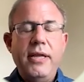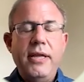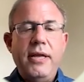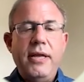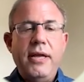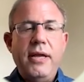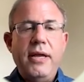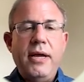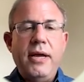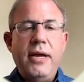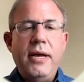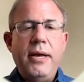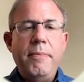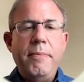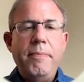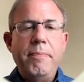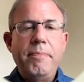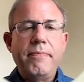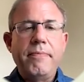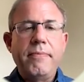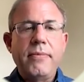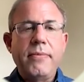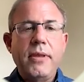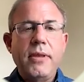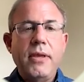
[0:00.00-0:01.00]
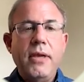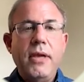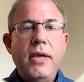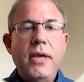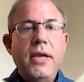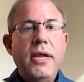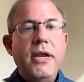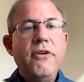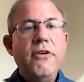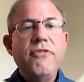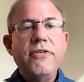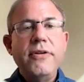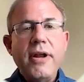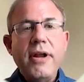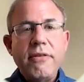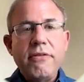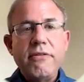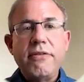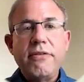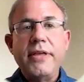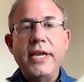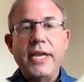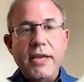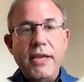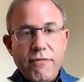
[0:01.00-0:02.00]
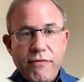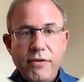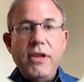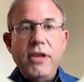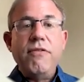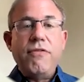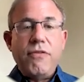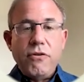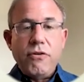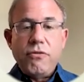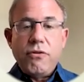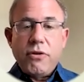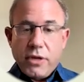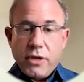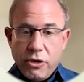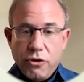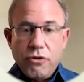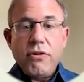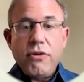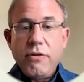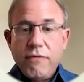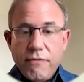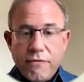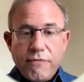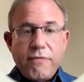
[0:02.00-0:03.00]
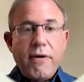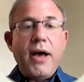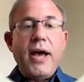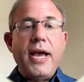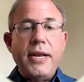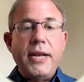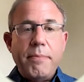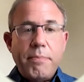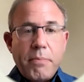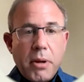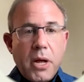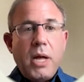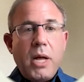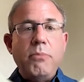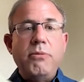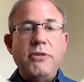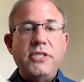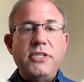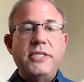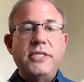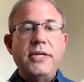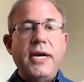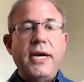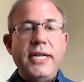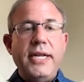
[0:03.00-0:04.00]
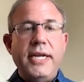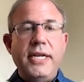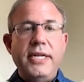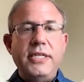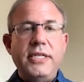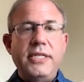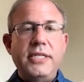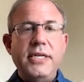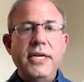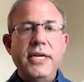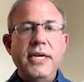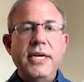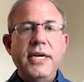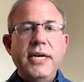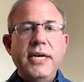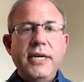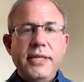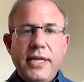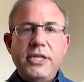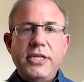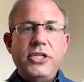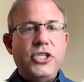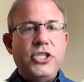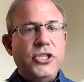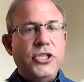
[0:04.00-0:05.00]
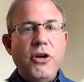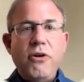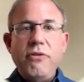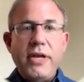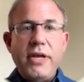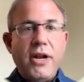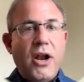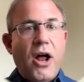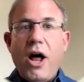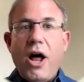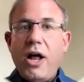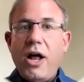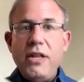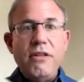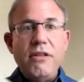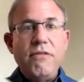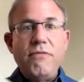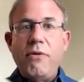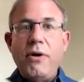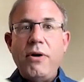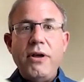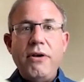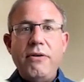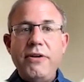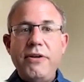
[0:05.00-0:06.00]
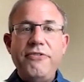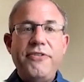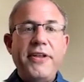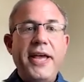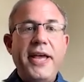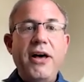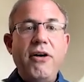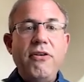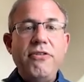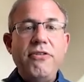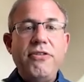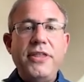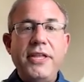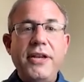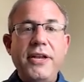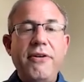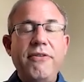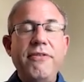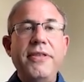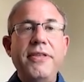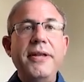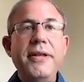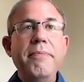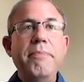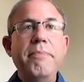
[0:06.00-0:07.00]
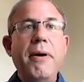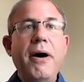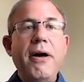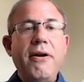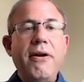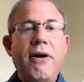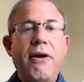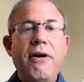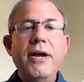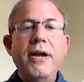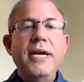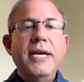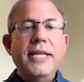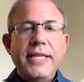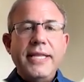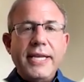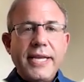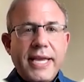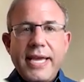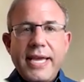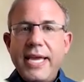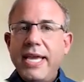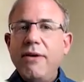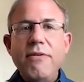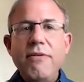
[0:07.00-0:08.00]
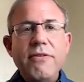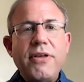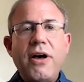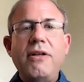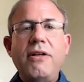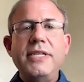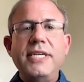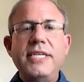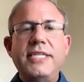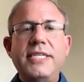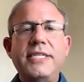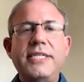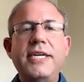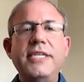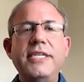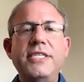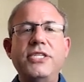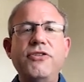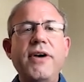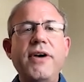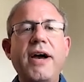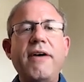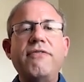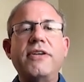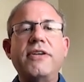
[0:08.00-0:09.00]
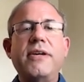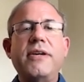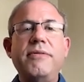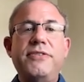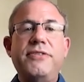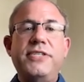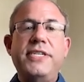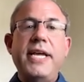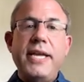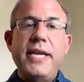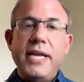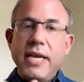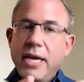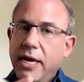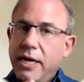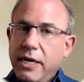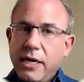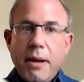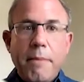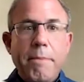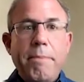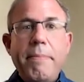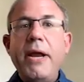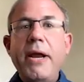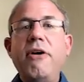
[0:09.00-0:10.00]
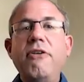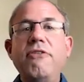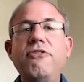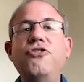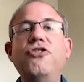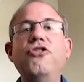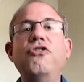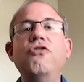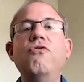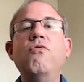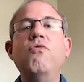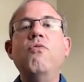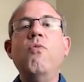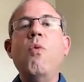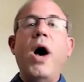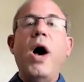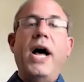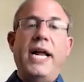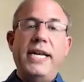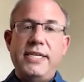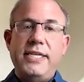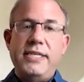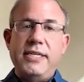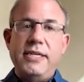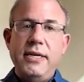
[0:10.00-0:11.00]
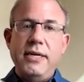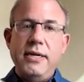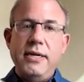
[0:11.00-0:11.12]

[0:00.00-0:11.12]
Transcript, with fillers: Um, here's another thing. If, if you look, you can find published studies that show that olive oil is healthier than butter. The key with all these studies, you have to say, compared to what?